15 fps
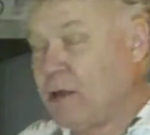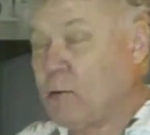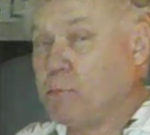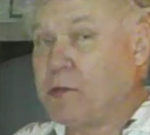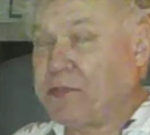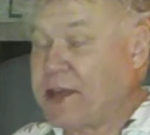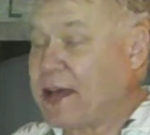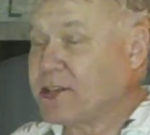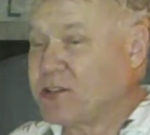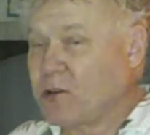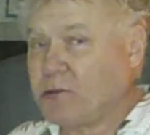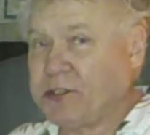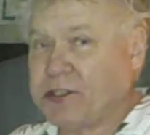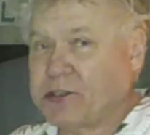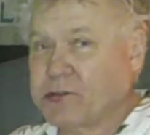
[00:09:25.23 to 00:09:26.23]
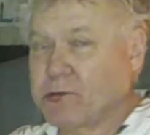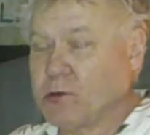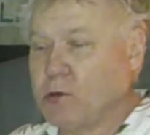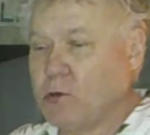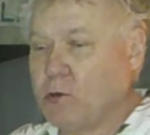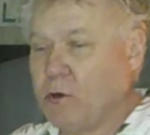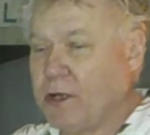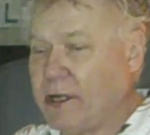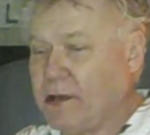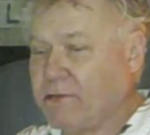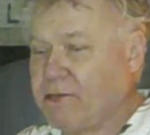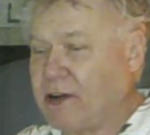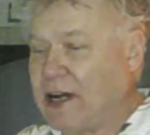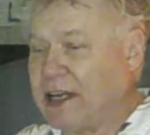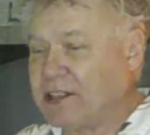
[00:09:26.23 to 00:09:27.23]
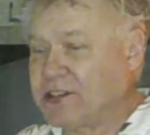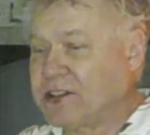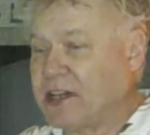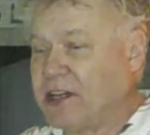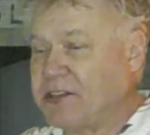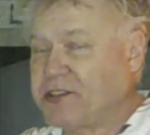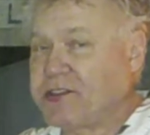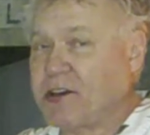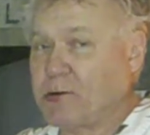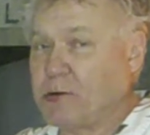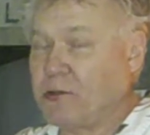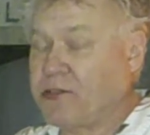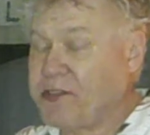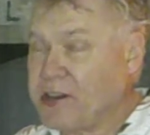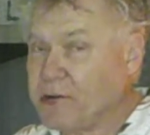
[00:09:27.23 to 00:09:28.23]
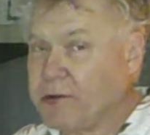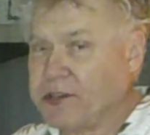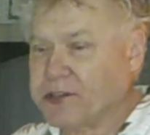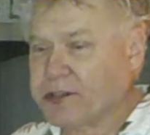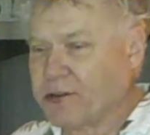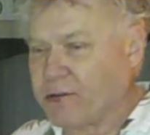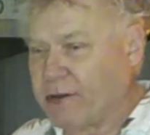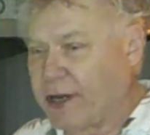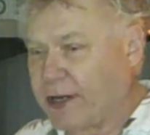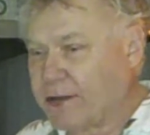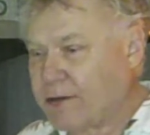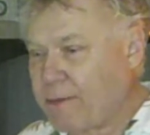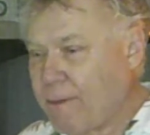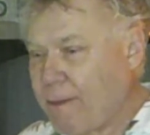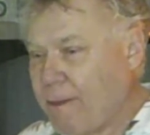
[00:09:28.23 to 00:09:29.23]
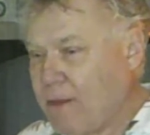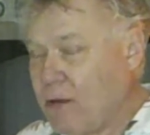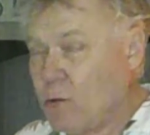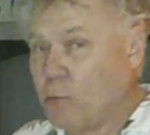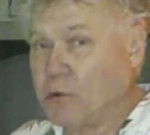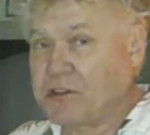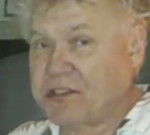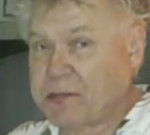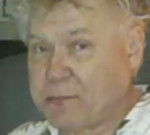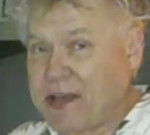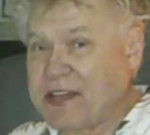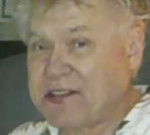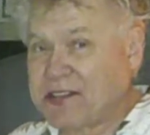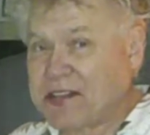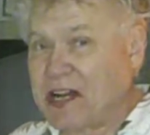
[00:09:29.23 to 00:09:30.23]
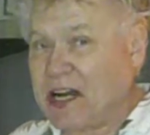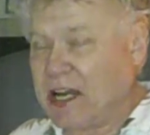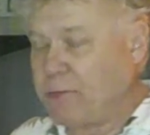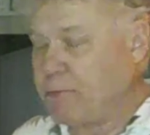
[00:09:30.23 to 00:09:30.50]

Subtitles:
But that's only true if Einstein's general theory is correct, with space-time.